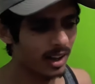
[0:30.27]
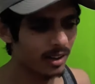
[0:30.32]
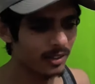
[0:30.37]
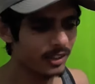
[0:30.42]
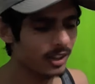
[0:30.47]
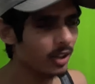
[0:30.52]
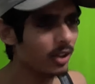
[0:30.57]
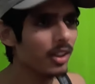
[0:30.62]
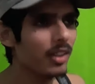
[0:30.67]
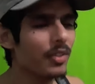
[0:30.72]

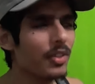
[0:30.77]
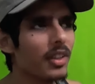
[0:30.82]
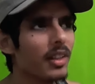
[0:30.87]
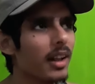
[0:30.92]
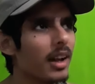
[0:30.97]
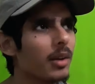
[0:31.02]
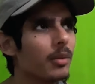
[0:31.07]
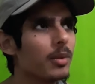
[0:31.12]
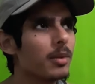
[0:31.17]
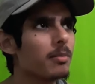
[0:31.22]
The only thing
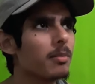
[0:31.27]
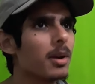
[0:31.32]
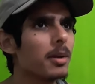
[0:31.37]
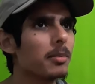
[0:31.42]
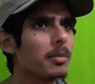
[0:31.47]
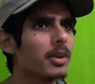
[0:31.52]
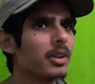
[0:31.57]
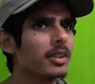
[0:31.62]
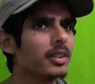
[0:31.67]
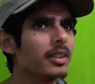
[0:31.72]
I
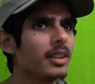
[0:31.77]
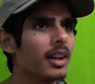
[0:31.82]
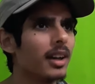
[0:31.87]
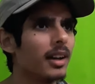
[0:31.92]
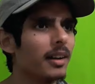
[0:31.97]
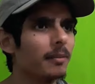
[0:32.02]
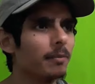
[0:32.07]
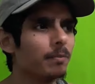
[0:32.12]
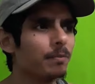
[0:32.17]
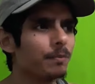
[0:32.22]
remember is
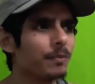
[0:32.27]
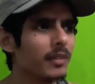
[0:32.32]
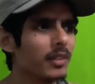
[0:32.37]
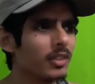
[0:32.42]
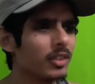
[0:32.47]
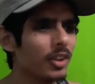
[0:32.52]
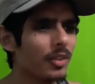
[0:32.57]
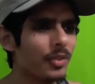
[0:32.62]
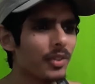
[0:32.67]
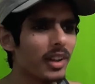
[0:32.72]
that
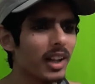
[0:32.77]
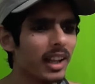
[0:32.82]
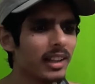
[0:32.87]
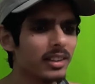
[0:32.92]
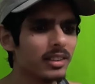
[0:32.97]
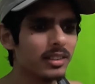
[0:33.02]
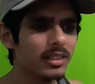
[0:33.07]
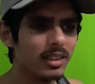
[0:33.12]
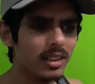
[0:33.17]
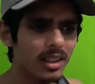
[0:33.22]
something
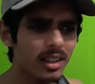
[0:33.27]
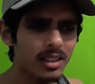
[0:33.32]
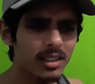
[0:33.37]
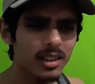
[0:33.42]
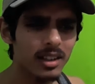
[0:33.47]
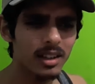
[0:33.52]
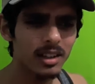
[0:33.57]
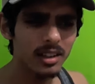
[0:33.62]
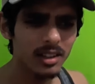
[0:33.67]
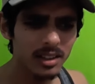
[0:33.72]
like na,
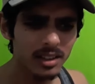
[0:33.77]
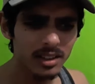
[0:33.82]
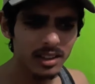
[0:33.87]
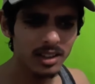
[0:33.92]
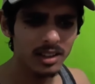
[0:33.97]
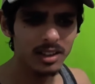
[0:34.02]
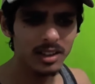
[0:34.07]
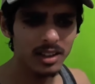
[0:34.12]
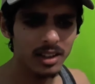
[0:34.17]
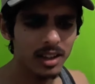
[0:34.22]
na, na, na,
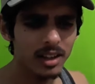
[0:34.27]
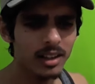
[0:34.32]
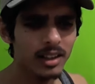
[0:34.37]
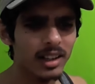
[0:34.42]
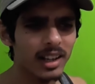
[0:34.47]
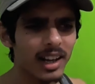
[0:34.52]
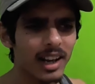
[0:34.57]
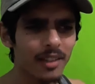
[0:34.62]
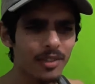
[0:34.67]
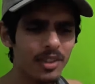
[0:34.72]
na,
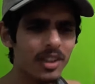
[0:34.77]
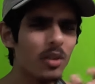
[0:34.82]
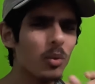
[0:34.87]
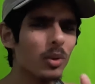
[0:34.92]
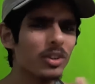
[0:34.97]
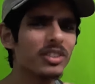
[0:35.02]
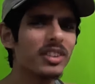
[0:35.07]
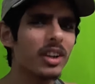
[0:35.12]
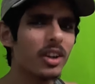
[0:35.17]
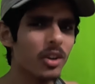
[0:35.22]
and I think it
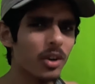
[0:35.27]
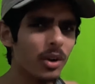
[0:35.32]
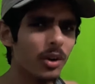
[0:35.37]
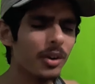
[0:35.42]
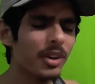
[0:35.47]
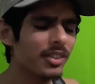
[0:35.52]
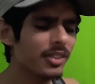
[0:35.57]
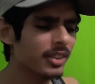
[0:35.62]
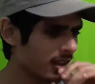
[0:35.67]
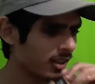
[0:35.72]
was the
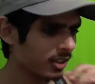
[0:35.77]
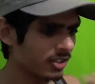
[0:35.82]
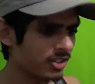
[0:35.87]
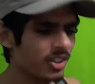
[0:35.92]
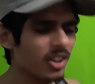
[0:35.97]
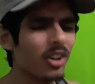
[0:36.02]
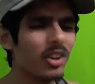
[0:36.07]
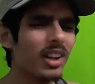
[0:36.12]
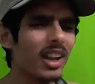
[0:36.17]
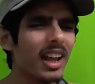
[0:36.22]
chorus, because
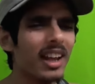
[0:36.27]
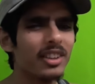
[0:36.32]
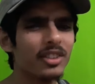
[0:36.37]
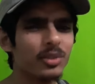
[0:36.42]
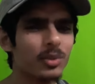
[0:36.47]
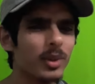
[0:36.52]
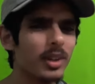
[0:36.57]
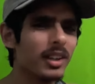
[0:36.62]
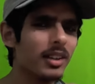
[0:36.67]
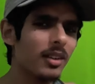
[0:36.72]
you know, live
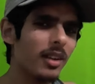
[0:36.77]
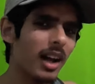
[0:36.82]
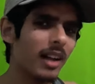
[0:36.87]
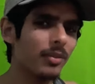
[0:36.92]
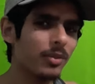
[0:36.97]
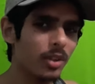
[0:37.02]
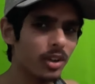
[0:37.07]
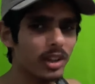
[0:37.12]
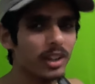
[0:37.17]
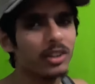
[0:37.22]
stream,
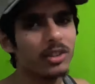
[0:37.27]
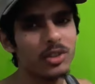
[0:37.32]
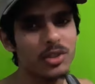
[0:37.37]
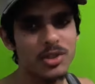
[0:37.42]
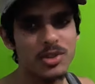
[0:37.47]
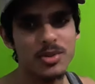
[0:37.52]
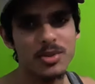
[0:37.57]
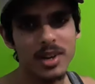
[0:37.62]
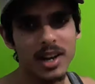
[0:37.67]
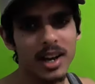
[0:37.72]
I'm talking to
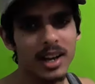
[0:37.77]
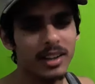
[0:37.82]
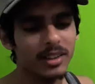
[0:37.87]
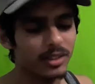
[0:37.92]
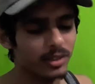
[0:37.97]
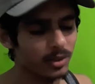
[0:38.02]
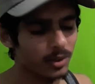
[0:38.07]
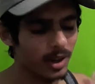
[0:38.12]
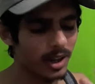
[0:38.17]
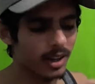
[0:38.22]
you guys,
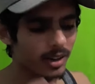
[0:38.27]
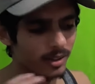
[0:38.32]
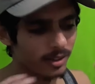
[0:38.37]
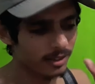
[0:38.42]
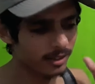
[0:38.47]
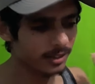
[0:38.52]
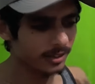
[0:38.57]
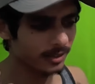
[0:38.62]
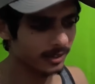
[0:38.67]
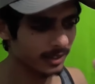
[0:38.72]
so I don't
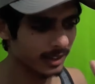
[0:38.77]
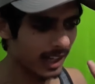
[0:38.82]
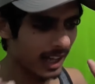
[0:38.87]
know,